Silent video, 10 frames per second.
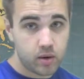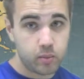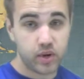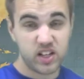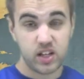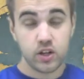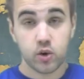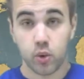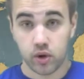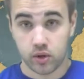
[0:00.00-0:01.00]
but
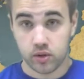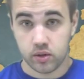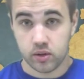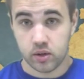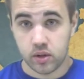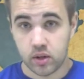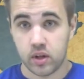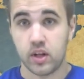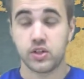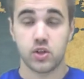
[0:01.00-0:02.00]
equal,
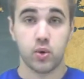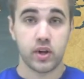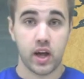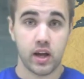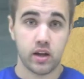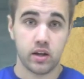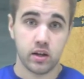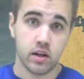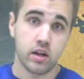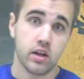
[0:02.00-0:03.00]
it's okay.
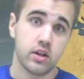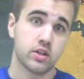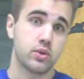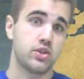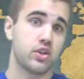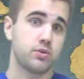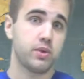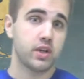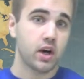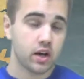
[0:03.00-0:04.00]
So just
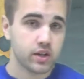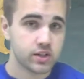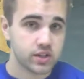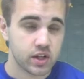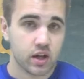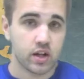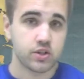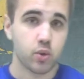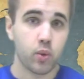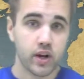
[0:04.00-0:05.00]
because it's
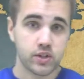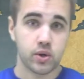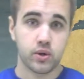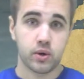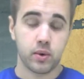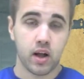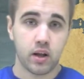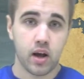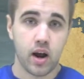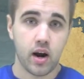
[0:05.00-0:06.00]
a whites-only rail
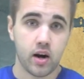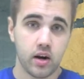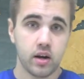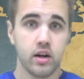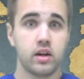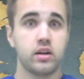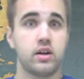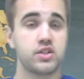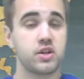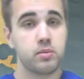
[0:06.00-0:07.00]
car
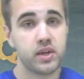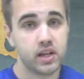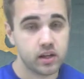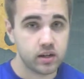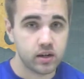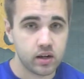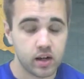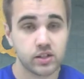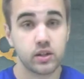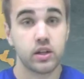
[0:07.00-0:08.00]
doesn't mean
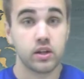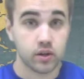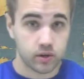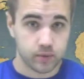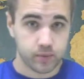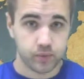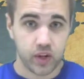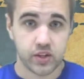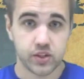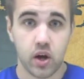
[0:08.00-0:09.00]
it's illegal.
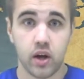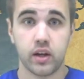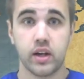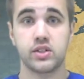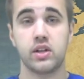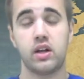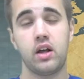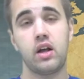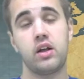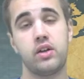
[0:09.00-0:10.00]
As long as
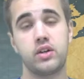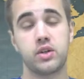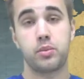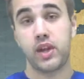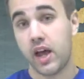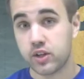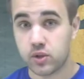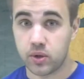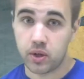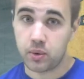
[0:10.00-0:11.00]
there's a
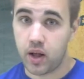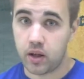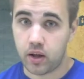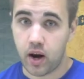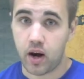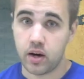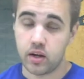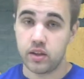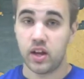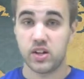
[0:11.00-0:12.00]
blacks-only rail
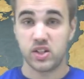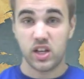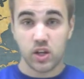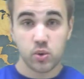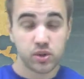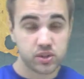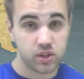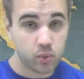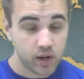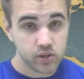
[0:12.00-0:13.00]
car that is equal to
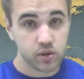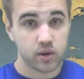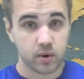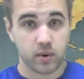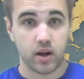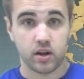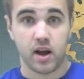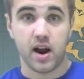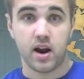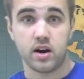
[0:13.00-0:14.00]
the whites-only rail
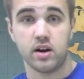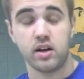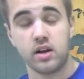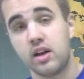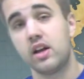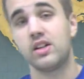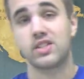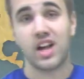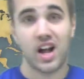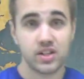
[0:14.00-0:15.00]
car, it's
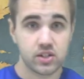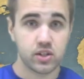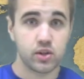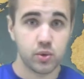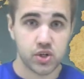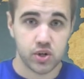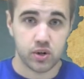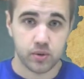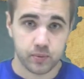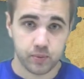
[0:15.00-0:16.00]
constitutional.